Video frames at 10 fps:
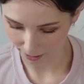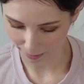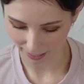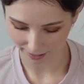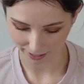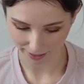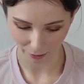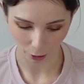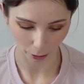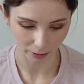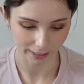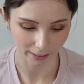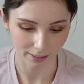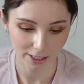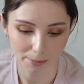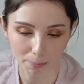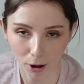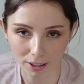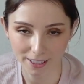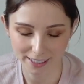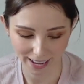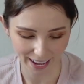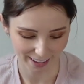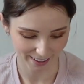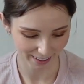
them into their own little spots in